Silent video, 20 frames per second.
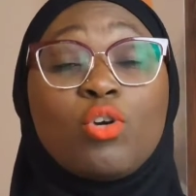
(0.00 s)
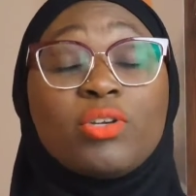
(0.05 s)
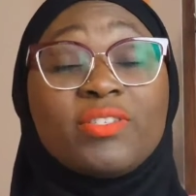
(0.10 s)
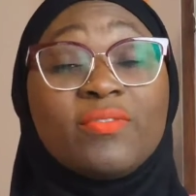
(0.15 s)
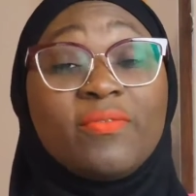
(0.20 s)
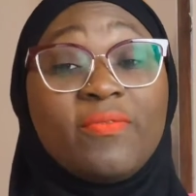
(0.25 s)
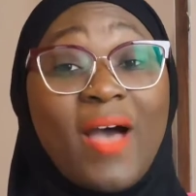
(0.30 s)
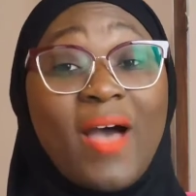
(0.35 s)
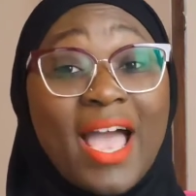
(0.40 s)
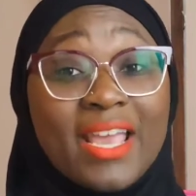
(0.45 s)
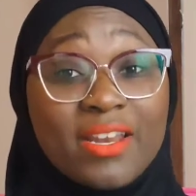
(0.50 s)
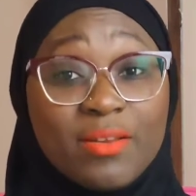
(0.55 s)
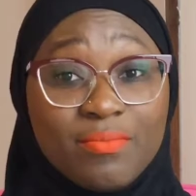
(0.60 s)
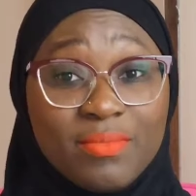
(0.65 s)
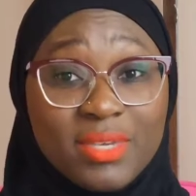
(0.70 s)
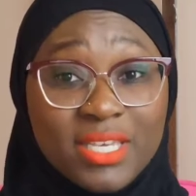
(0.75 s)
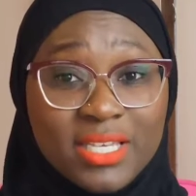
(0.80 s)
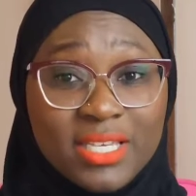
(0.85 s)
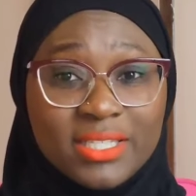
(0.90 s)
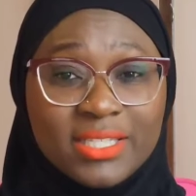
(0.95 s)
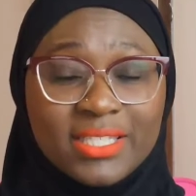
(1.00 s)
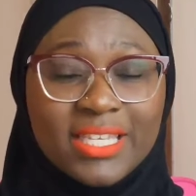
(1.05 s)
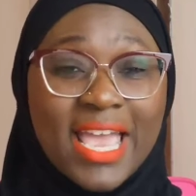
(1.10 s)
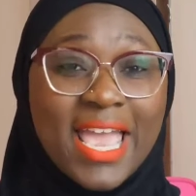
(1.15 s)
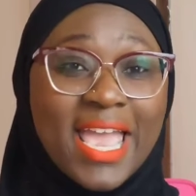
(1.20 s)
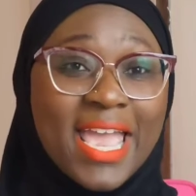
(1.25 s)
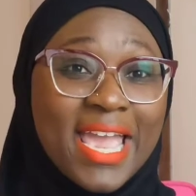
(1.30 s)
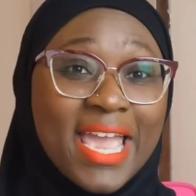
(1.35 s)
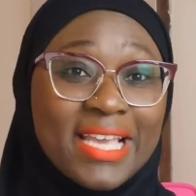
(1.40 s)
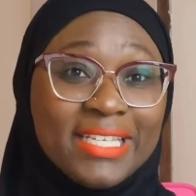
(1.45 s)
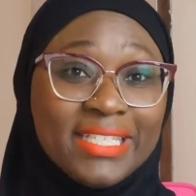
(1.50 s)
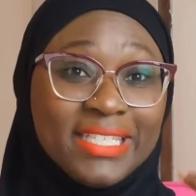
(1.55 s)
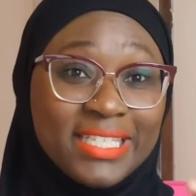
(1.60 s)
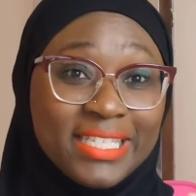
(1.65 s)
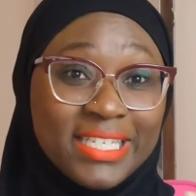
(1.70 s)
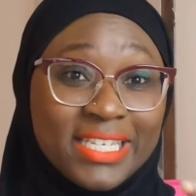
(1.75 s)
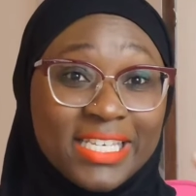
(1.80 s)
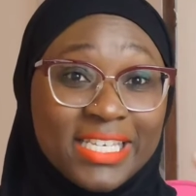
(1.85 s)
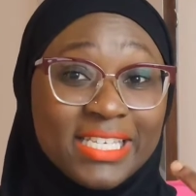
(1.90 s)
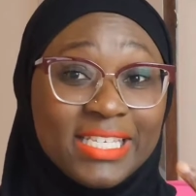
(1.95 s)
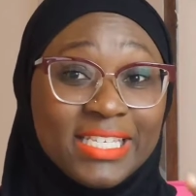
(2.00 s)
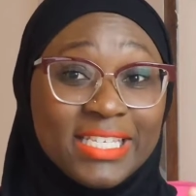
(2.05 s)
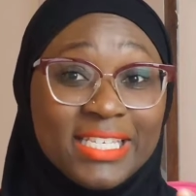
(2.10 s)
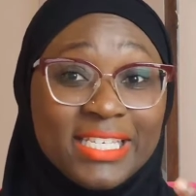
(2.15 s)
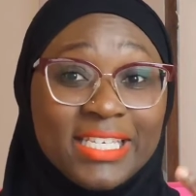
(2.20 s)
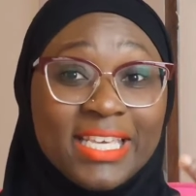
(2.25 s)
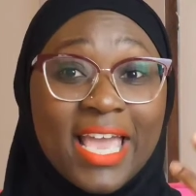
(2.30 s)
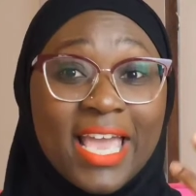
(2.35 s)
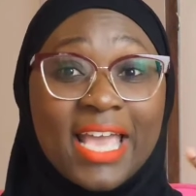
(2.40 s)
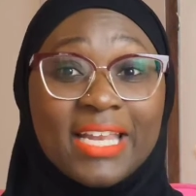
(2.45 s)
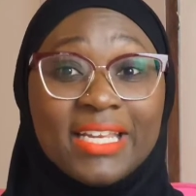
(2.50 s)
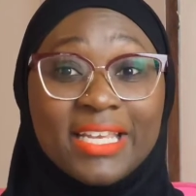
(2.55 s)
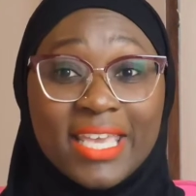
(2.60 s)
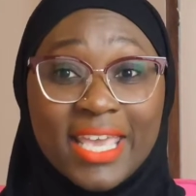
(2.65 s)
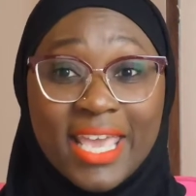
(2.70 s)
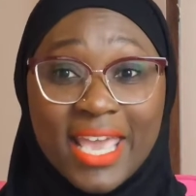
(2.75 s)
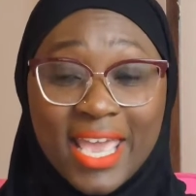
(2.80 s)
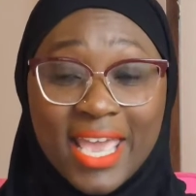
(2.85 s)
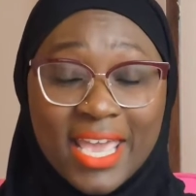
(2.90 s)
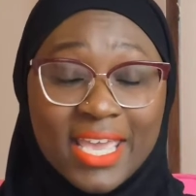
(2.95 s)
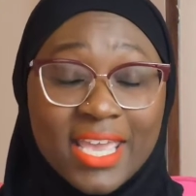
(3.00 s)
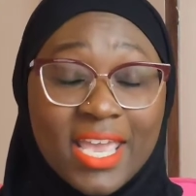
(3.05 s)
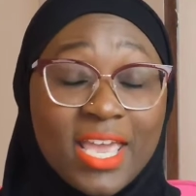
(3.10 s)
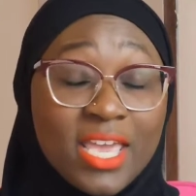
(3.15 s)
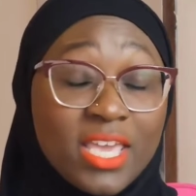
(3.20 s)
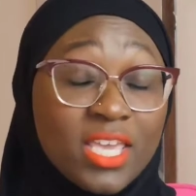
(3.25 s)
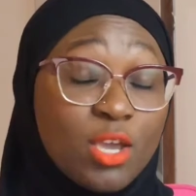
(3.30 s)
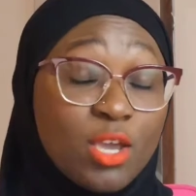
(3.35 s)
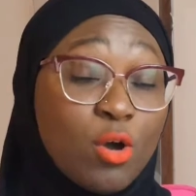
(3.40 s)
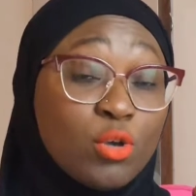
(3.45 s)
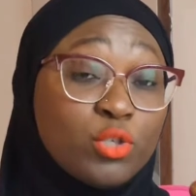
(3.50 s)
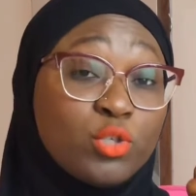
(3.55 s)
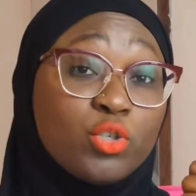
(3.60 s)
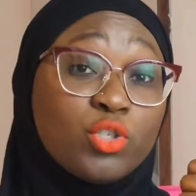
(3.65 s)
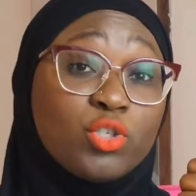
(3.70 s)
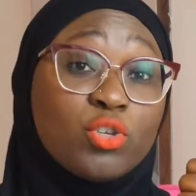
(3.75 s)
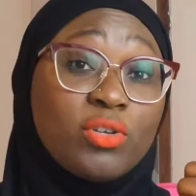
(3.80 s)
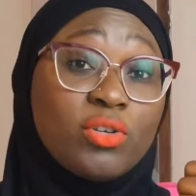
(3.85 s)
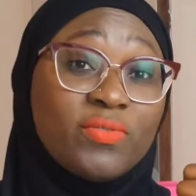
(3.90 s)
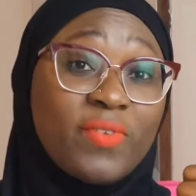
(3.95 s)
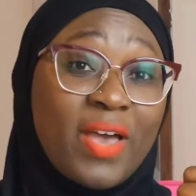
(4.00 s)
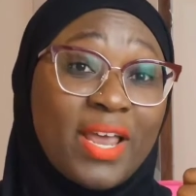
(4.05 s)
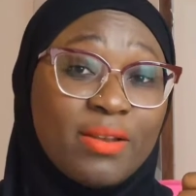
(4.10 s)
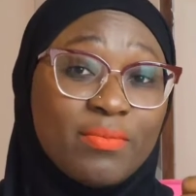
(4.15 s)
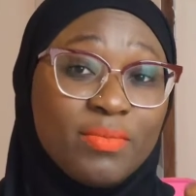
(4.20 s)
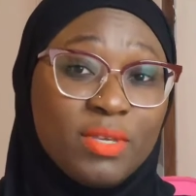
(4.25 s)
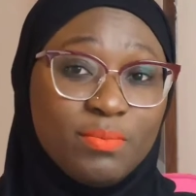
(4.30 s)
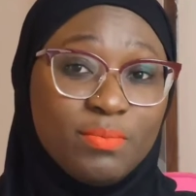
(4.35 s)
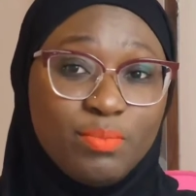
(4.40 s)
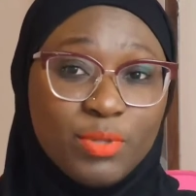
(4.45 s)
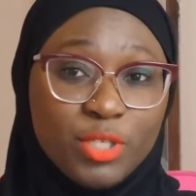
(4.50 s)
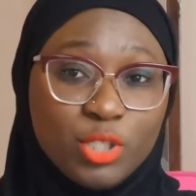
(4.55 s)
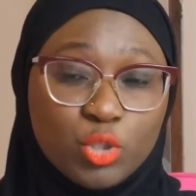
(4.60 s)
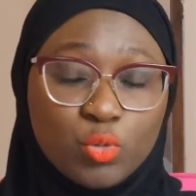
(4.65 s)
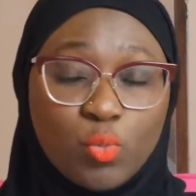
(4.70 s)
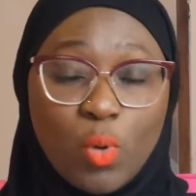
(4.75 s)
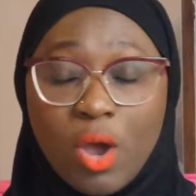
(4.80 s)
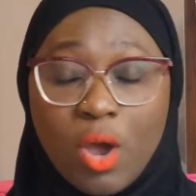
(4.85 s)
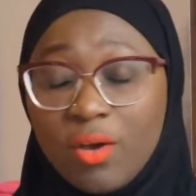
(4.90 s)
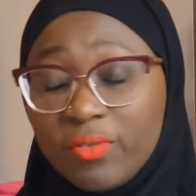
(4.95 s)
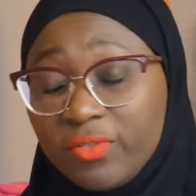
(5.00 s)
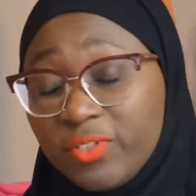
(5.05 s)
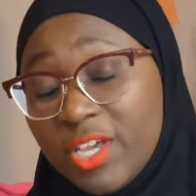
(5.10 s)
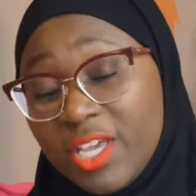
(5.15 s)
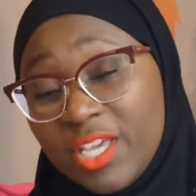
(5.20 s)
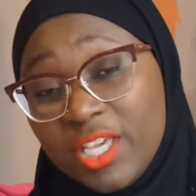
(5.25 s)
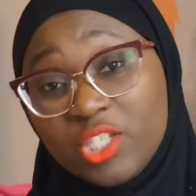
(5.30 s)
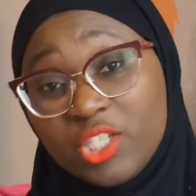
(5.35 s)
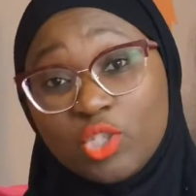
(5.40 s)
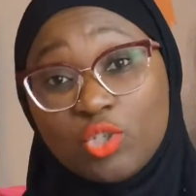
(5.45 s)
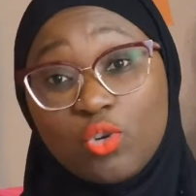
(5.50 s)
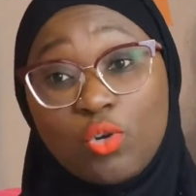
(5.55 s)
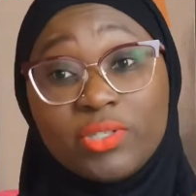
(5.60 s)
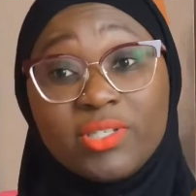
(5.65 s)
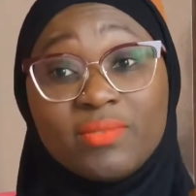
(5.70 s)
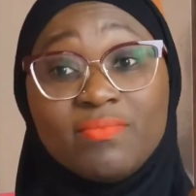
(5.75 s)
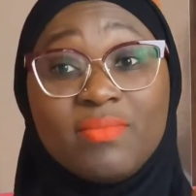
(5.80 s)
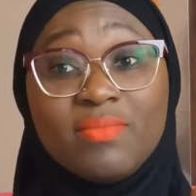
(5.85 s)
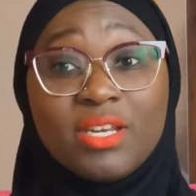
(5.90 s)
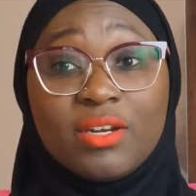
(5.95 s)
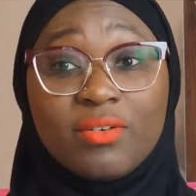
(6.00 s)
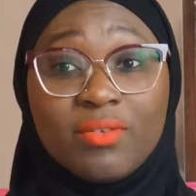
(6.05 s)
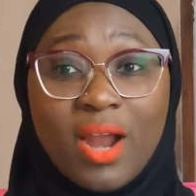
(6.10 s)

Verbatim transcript: It also stores vitamin B12. It stores minerals like copper, zinc, manganese, and iron.